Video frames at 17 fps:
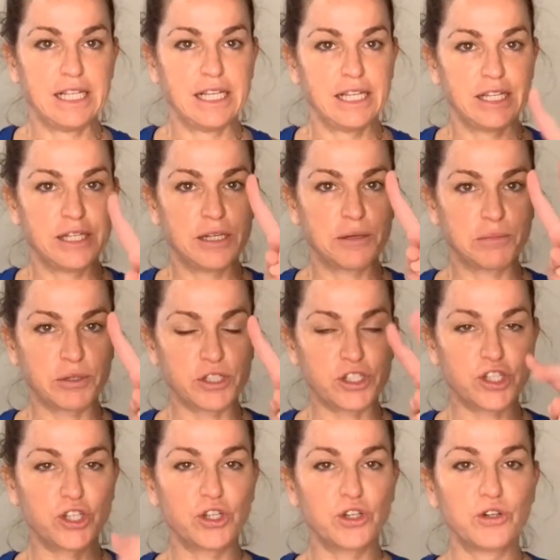Number
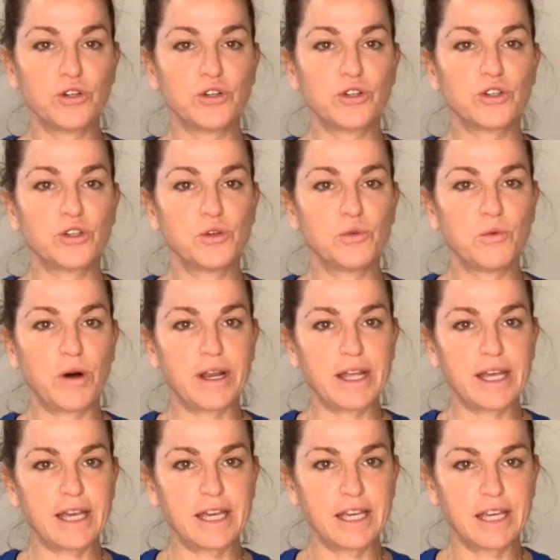two, you want
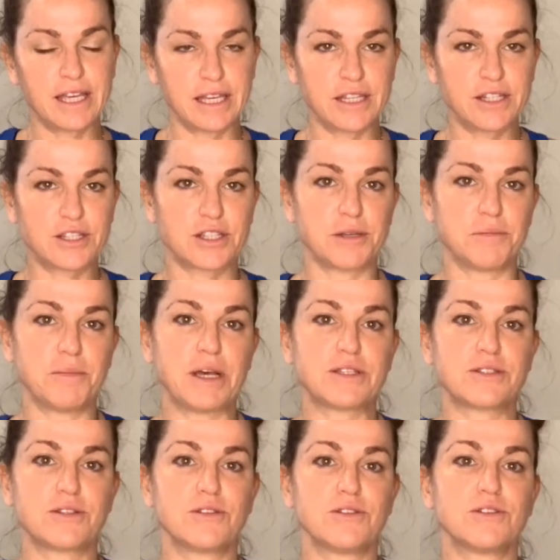to engage the
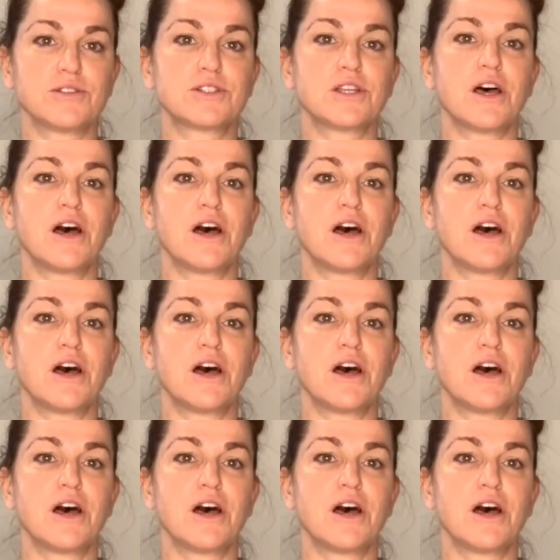muscles